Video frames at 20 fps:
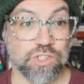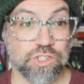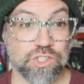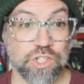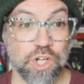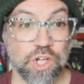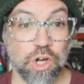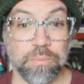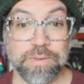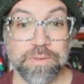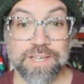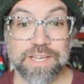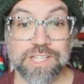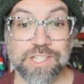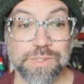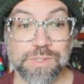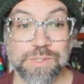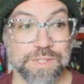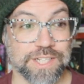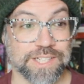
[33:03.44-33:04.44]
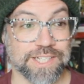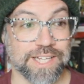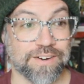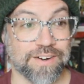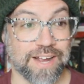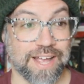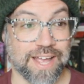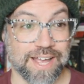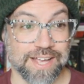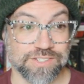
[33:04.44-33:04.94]
snow begins with the
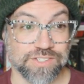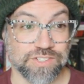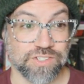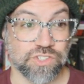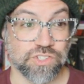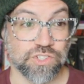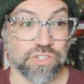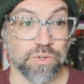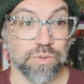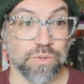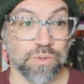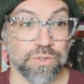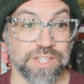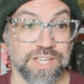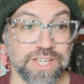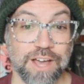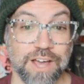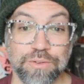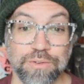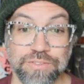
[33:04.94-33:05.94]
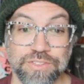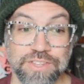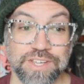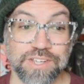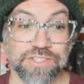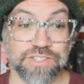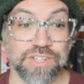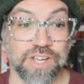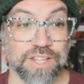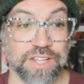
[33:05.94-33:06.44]
letter S. Circle the other
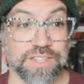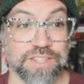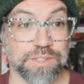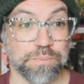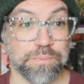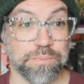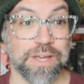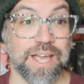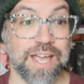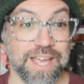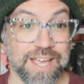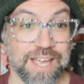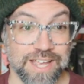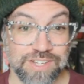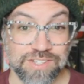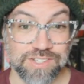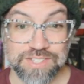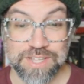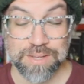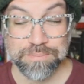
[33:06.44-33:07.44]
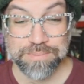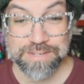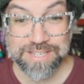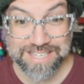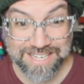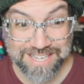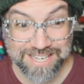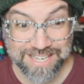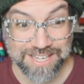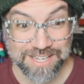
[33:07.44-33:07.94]
things on this page that
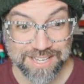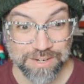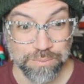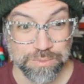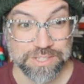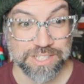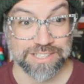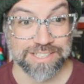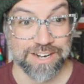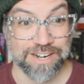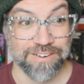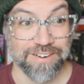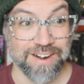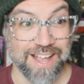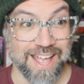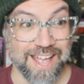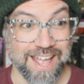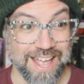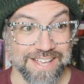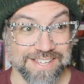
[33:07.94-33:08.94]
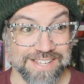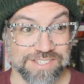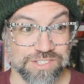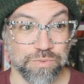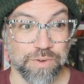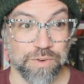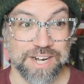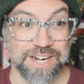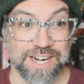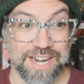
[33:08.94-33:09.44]
begin with the letter S.
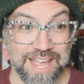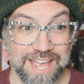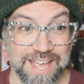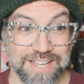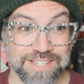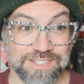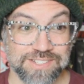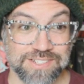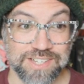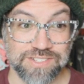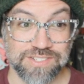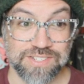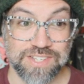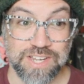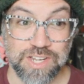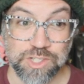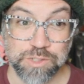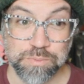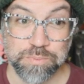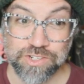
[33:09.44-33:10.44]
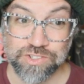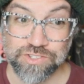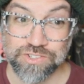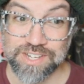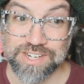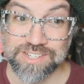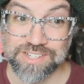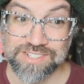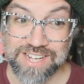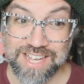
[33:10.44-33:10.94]
Write an S next to each picture
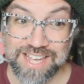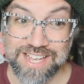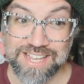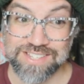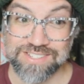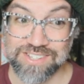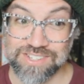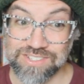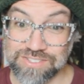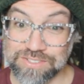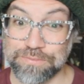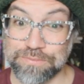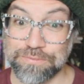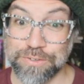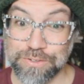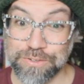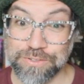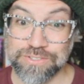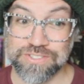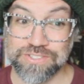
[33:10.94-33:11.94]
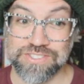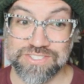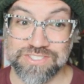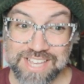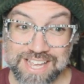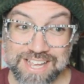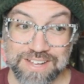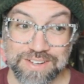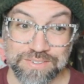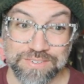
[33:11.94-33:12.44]
that has an S as the first
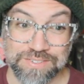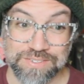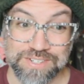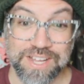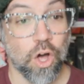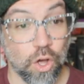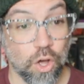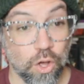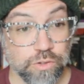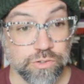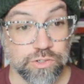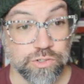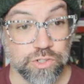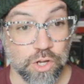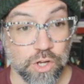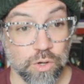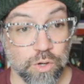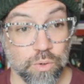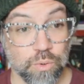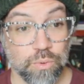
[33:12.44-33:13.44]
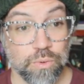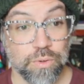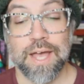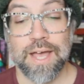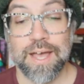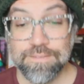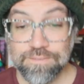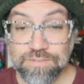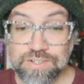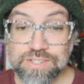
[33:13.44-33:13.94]
sound. Also,
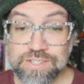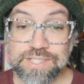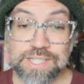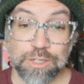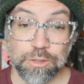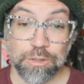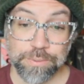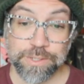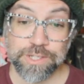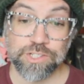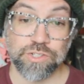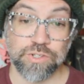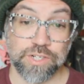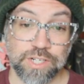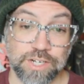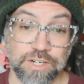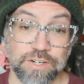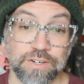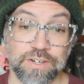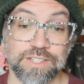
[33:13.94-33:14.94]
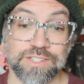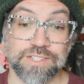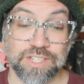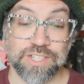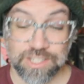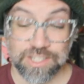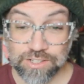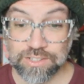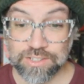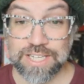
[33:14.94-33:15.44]
every single picture in here is
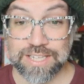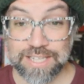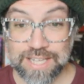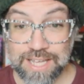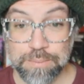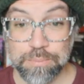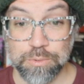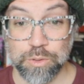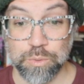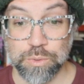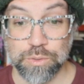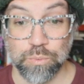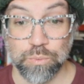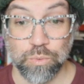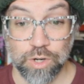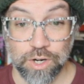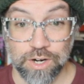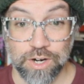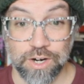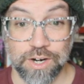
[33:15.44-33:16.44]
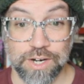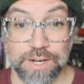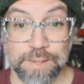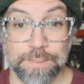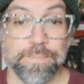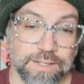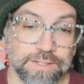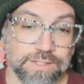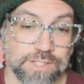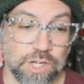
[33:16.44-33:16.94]
clearly labeled with a word,
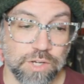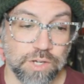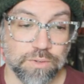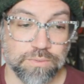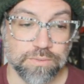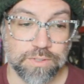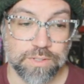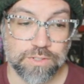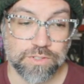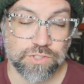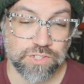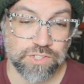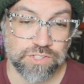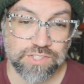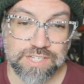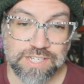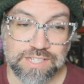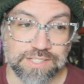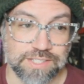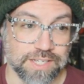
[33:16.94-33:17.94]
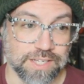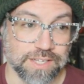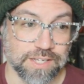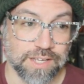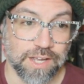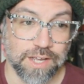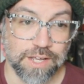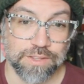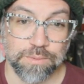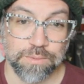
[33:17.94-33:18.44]
so it's just easy.
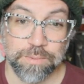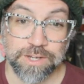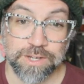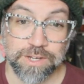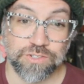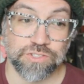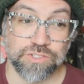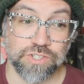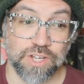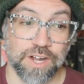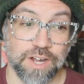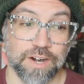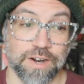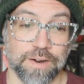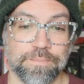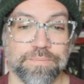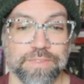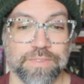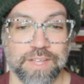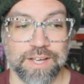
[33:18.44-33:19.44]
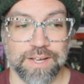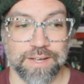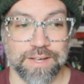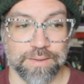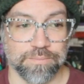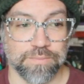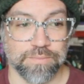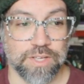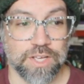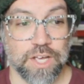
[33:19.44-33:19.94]
The pictures are
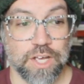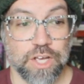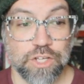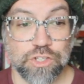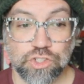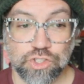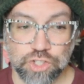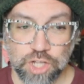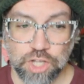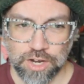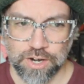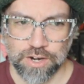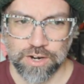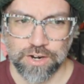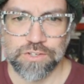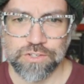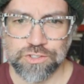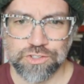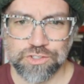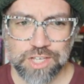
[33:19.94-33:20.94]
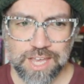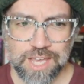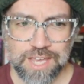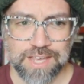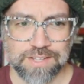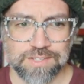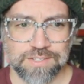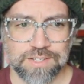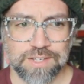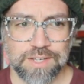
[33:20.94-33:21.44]
star,
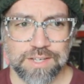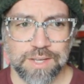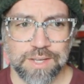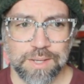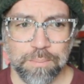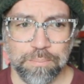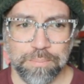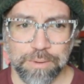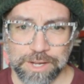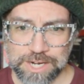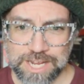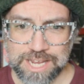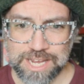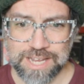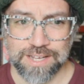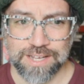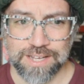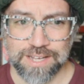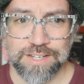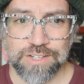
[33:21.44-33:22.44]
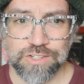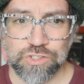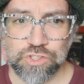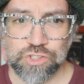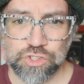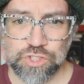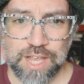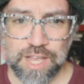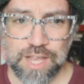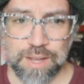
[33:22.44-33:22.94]
skate, bunny,
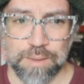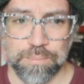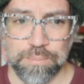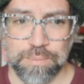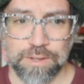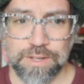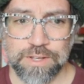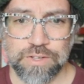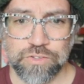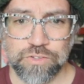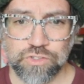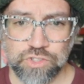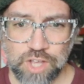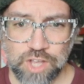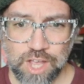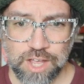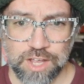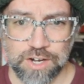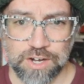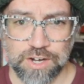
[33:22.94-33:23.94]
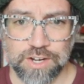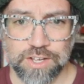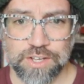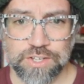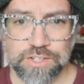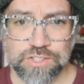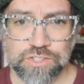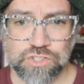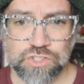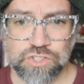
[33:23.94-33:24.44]
stamp, sun,
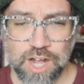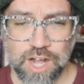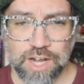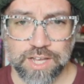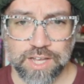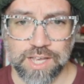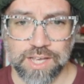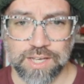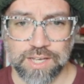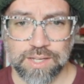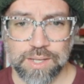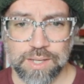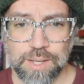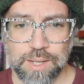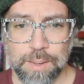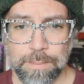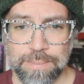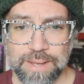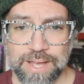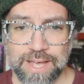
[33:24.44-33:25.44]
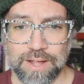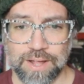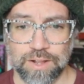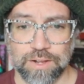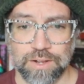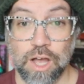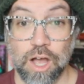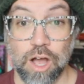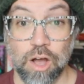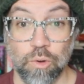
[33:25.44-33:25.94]
stocking,
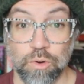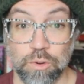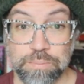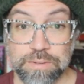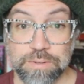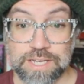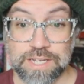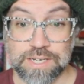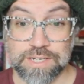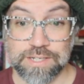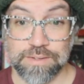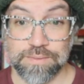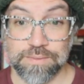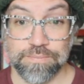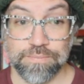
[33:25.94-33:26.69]
bell. I'll repeat.